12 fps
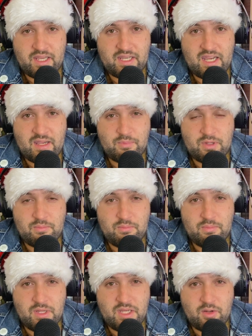like campy
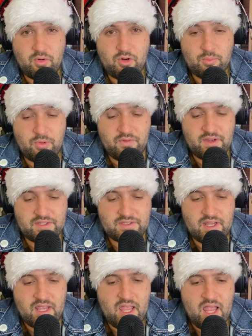B horror
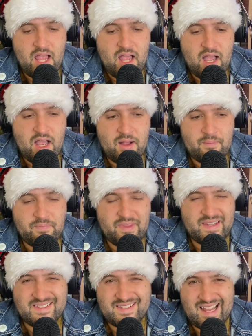movies.
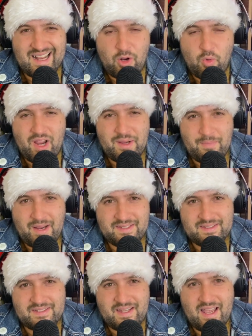It's not quite my
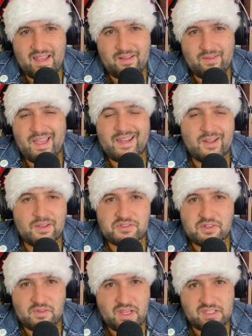style, and
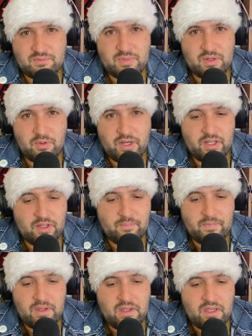also, let's be real,
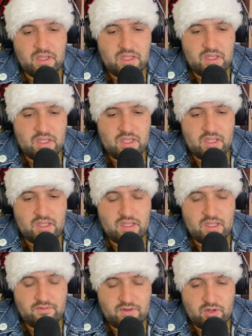
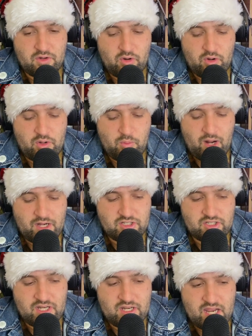if you're going to
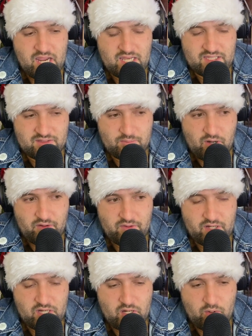watch an ASMR
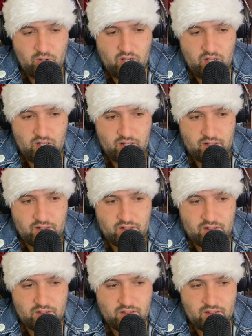video on
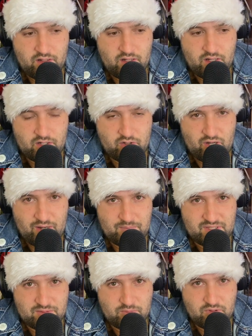a
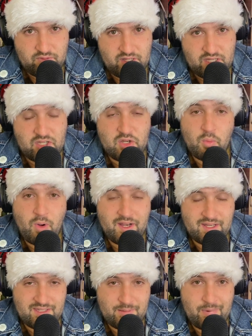Krampus movie, you
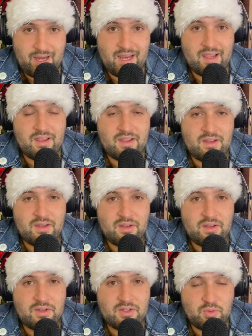want it to be
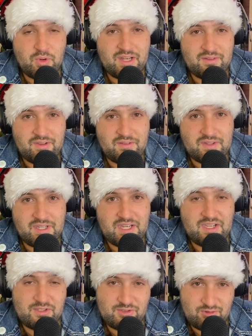
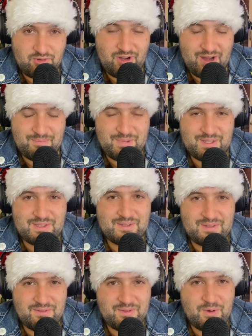2015's
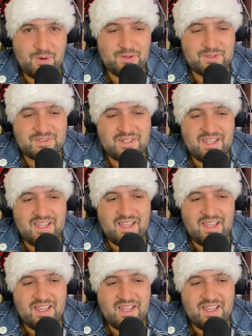Krampus, of course.